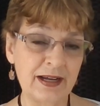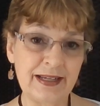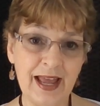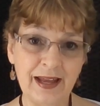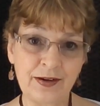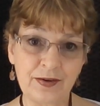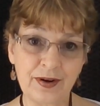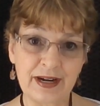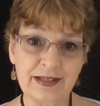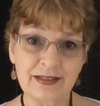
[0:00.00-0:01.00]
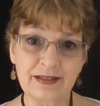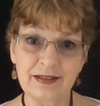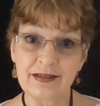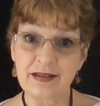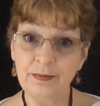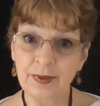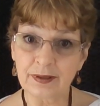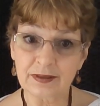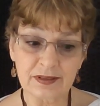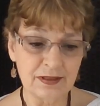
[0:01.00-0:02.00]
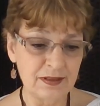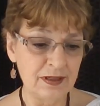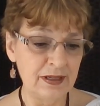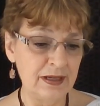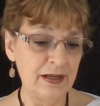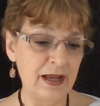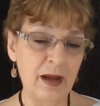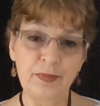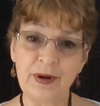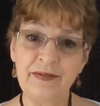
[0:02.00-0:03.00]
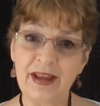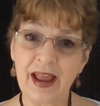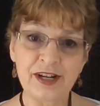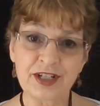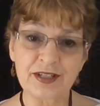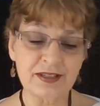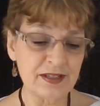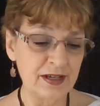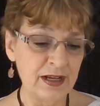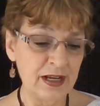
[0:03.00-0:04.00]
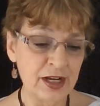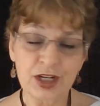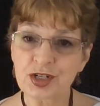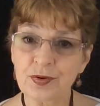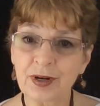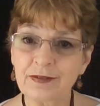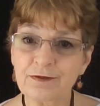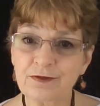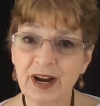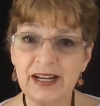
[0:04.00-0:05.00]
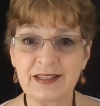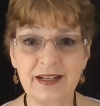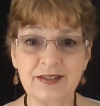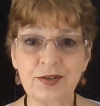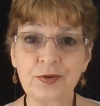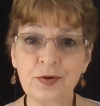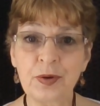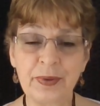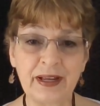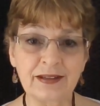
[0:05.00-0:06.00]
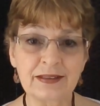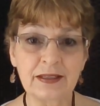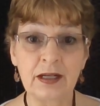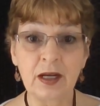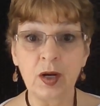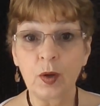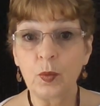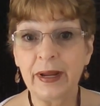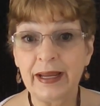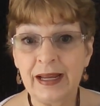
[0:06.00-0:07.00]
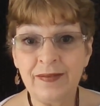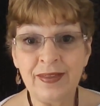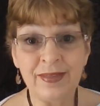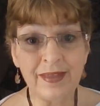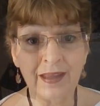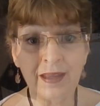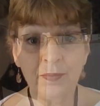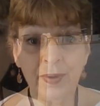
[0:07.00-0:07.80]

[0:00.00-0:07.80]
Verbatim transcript: categories, symbols, abbreviations, short phrasings or groupings. We even think in